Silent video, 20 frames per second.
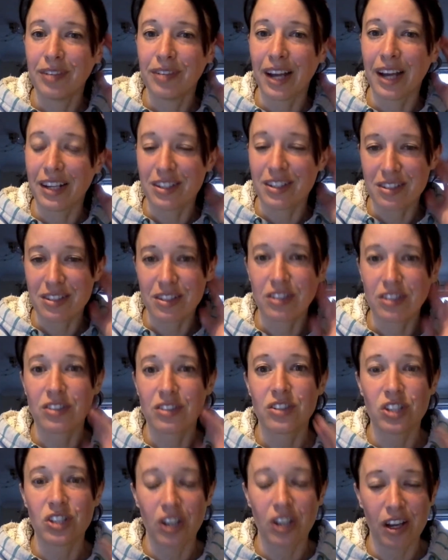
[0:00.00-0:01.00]
And as a
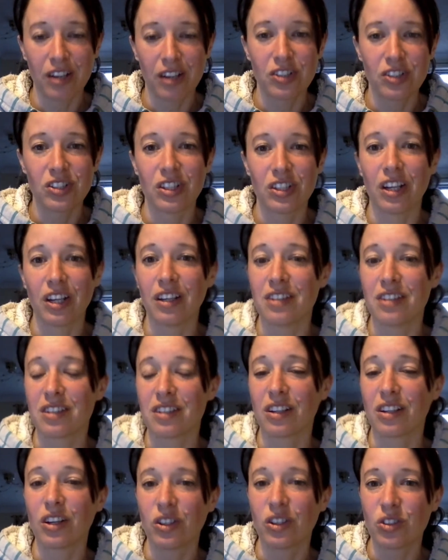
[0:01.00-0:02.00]
church and as a
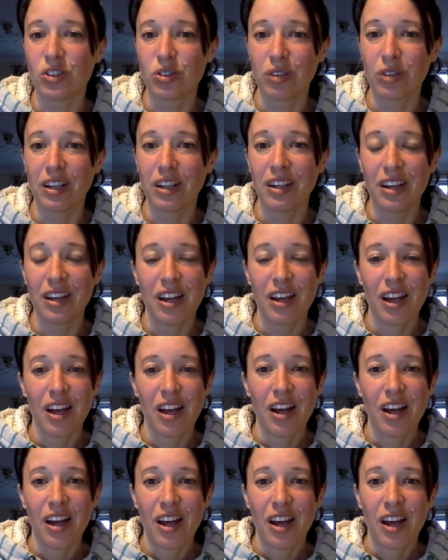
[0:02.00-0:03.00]
country,
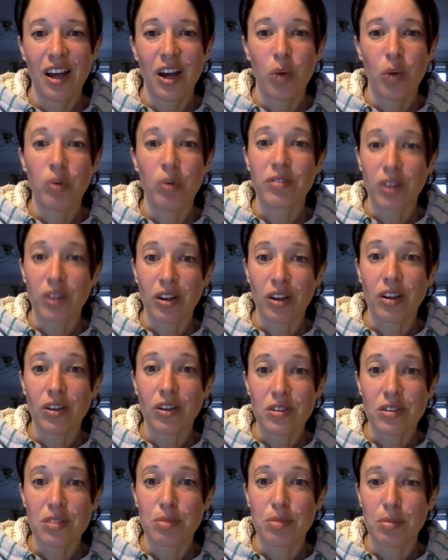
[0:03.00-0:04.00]
we've got a lot
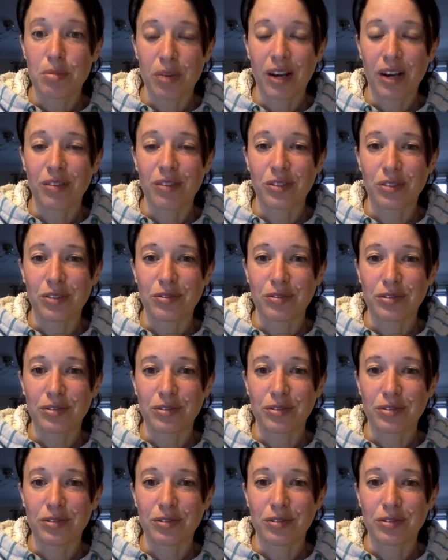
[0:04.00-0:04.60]
to be proud of.